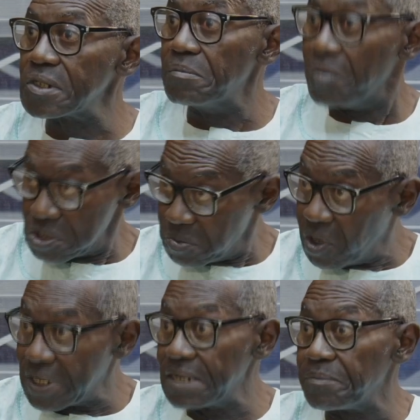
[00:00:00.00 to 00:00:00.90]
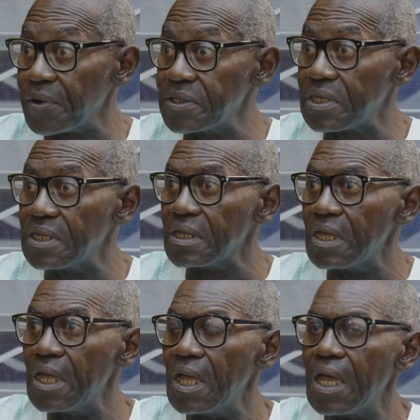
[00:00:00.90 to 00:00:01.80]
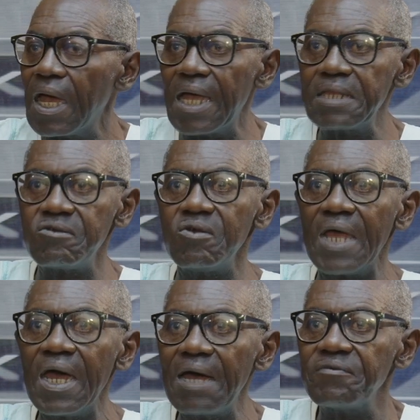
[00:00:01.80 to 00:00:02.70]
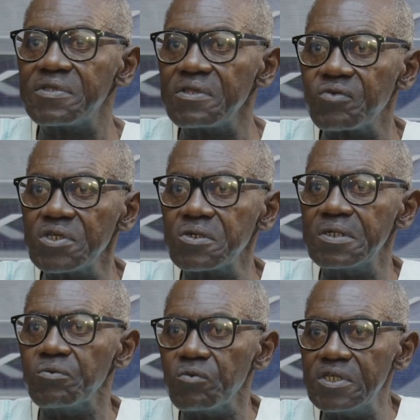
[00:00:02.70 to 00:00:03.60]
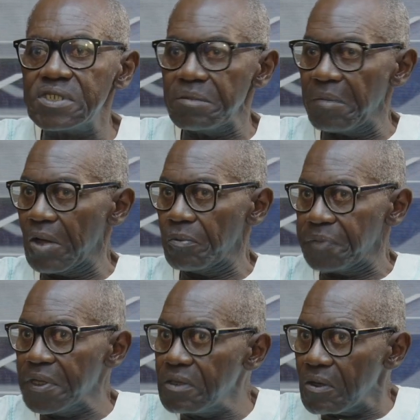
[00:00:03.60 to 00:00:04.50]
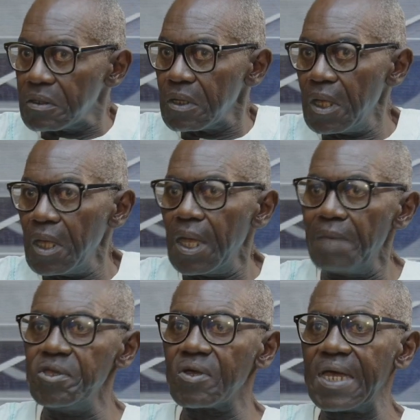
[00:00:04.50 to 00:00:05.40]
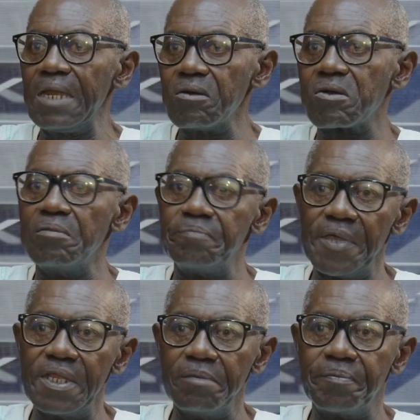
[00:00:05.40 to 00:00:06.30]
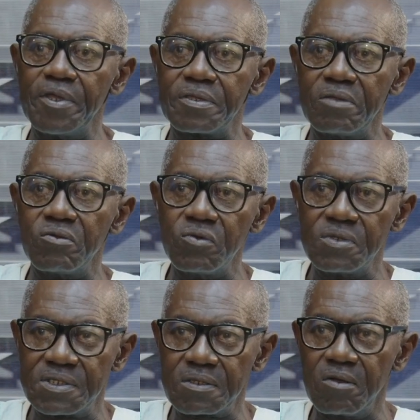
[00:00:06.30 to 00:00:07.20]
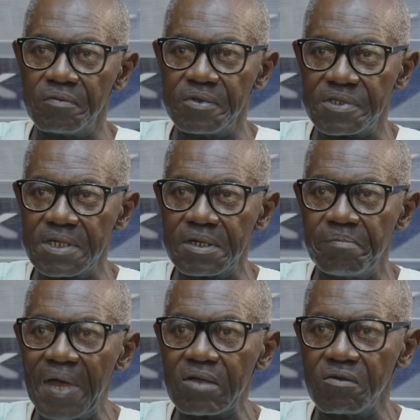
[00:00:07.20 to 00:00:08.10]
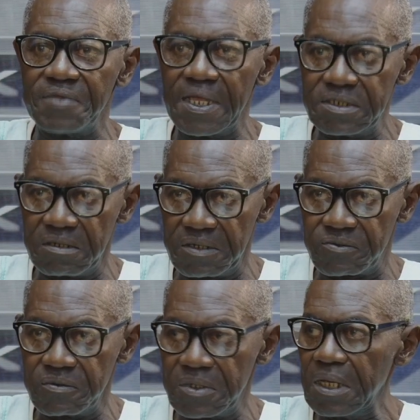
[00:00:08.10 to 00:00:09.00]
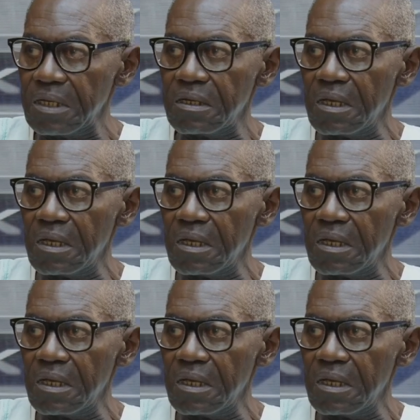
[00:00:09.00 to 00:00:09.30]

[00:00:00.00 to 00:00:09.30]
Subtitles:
much more than the president. And you now have a situation in which, in my opinion, I mean, you cannot compare the person who is governor of the Central Bank of Nigeria today